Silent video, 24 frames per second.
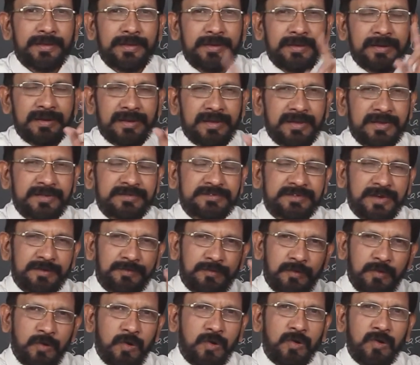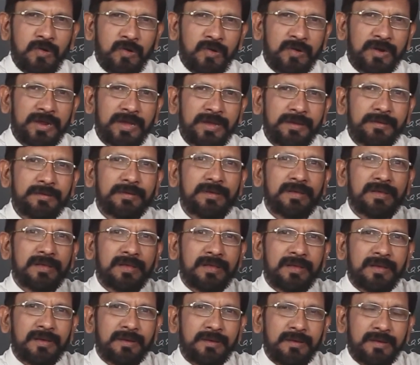In case of overloading,
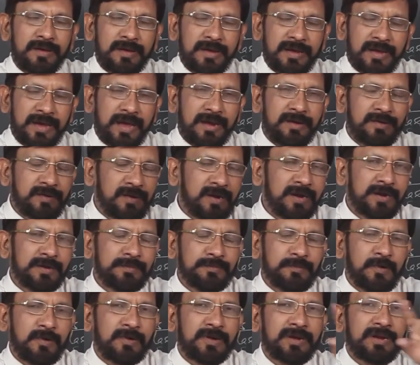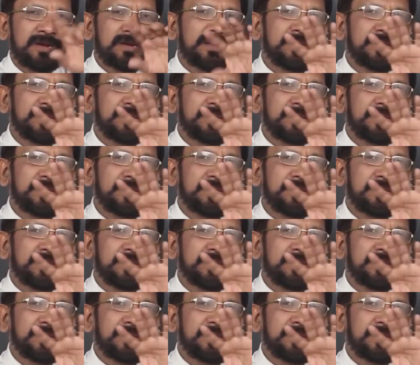calculate product